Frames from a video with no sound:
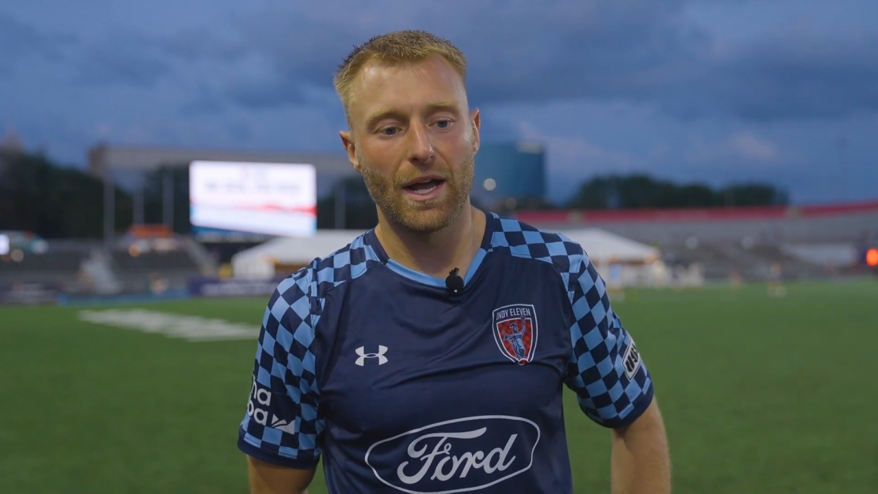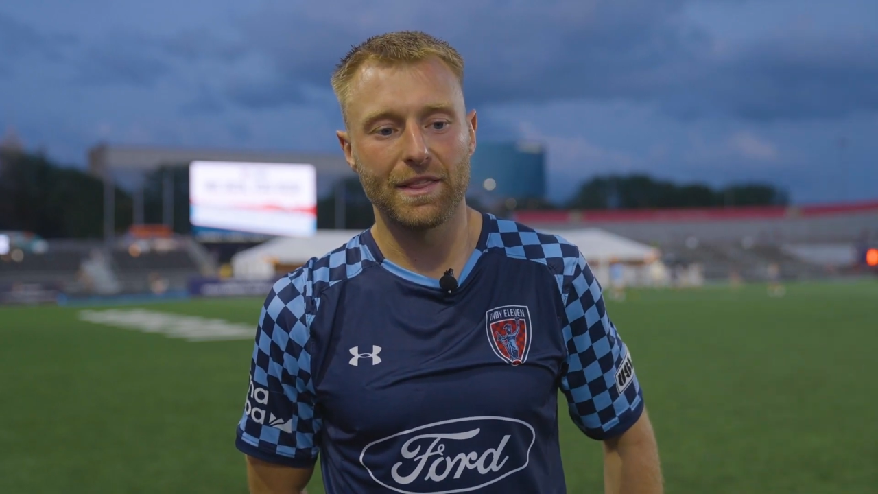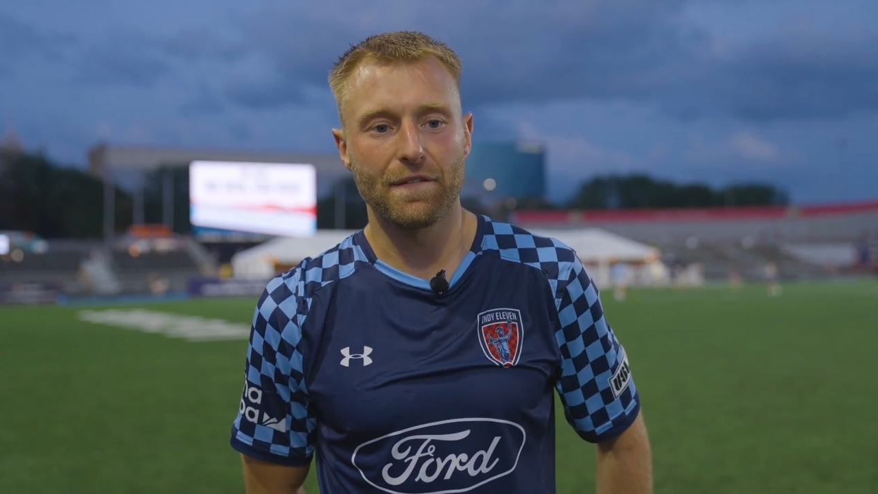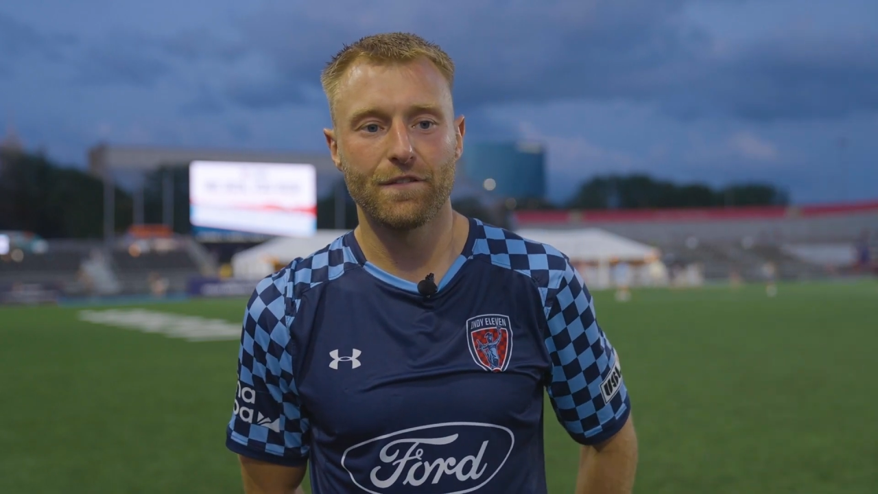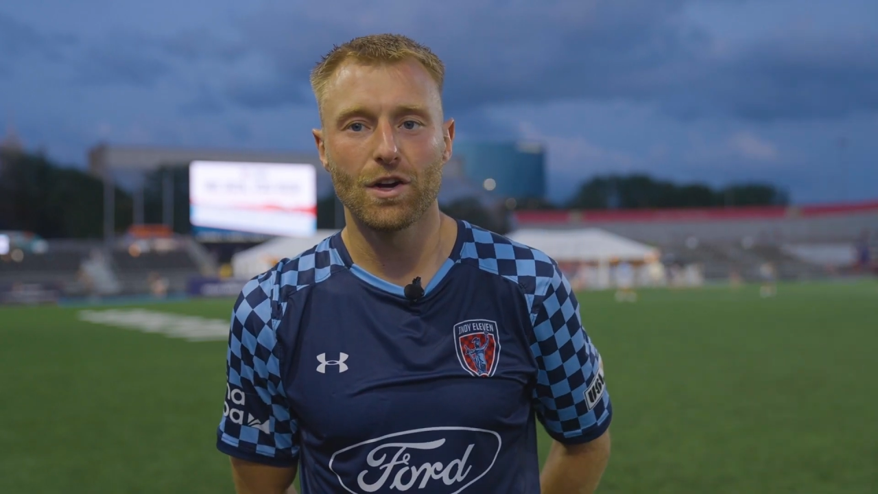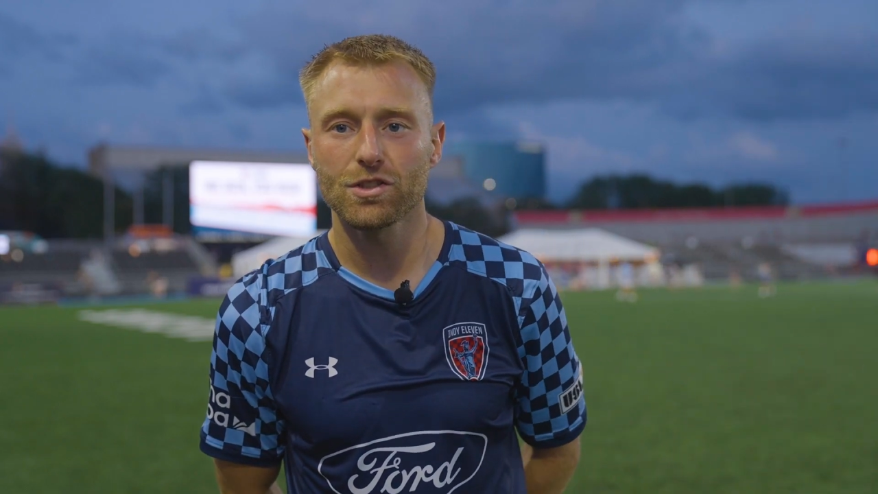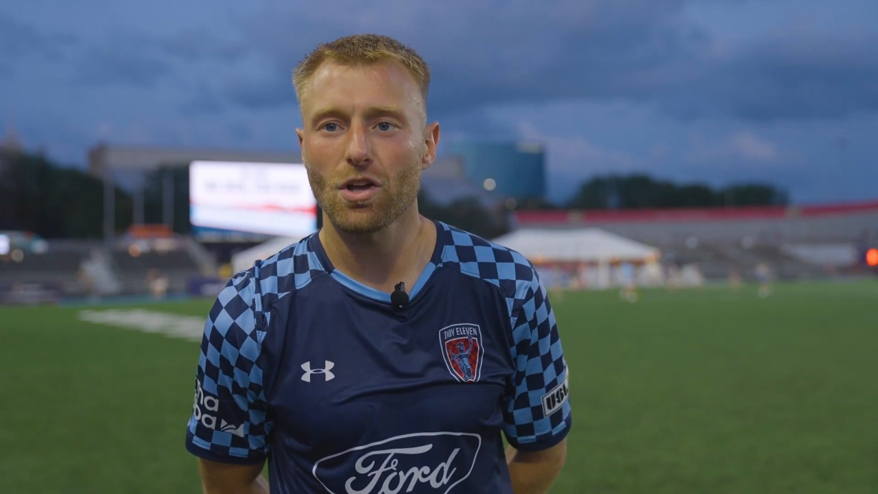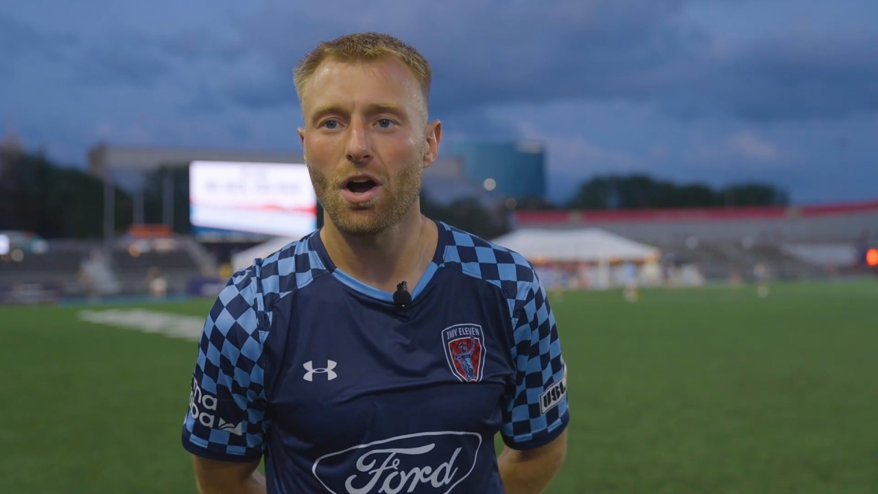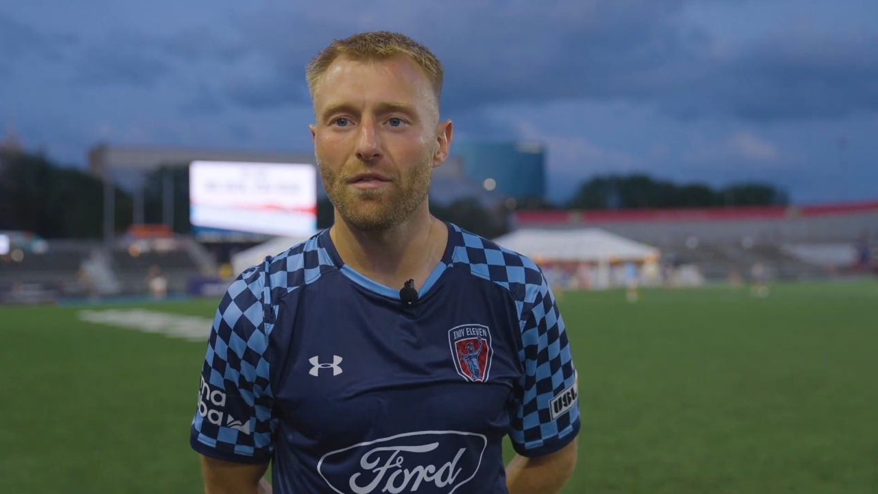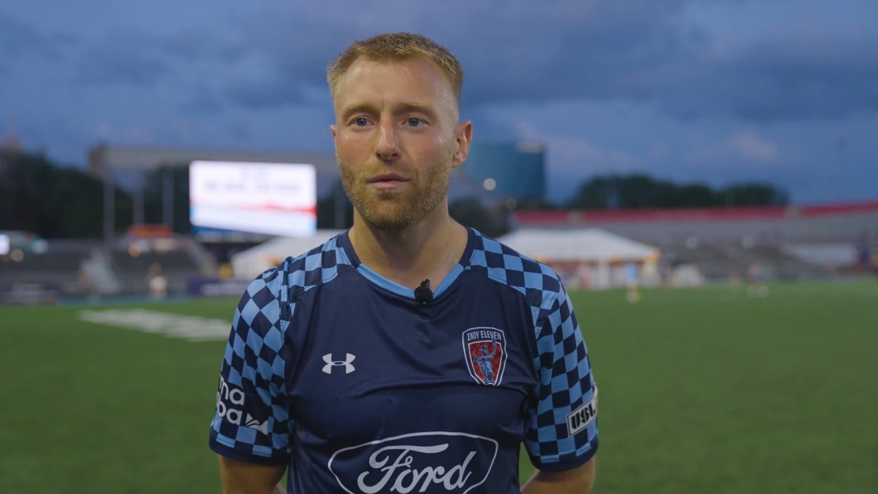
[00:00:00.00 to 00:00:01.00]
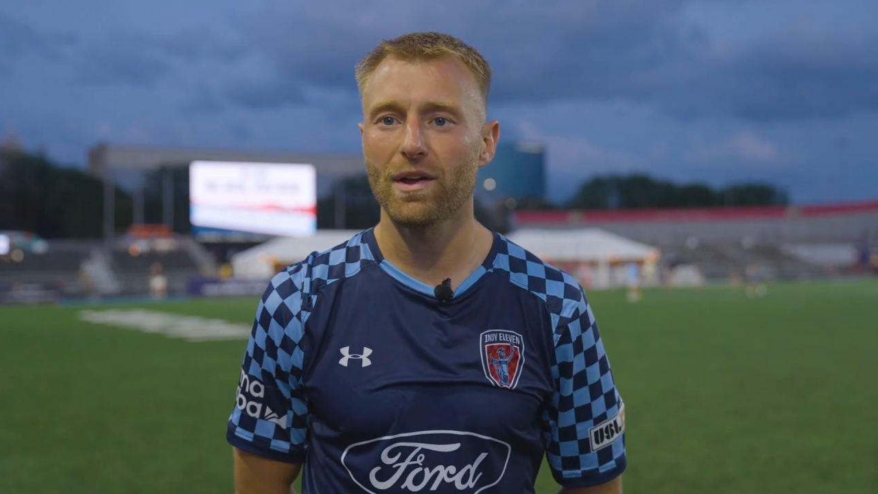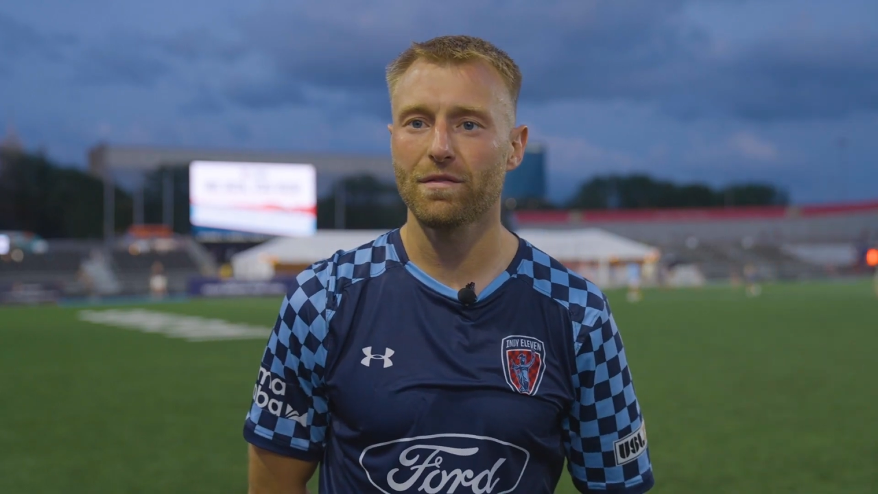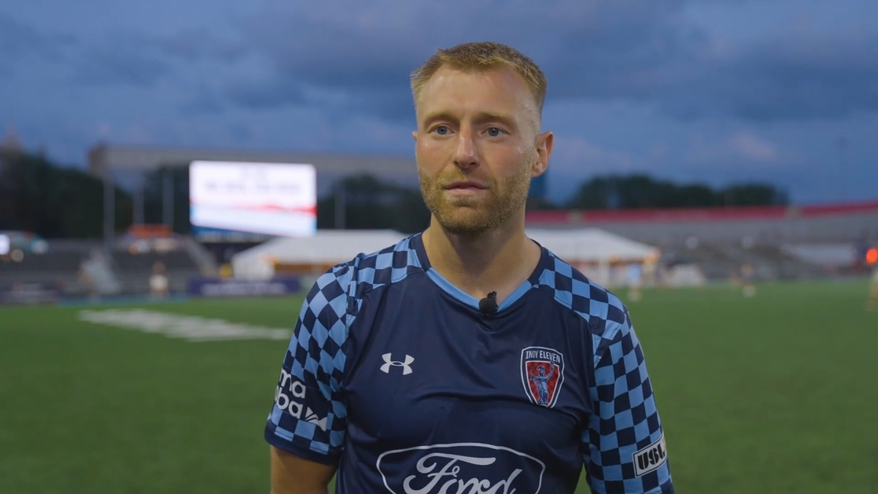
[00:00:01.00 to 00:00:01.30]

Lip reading: in the first half with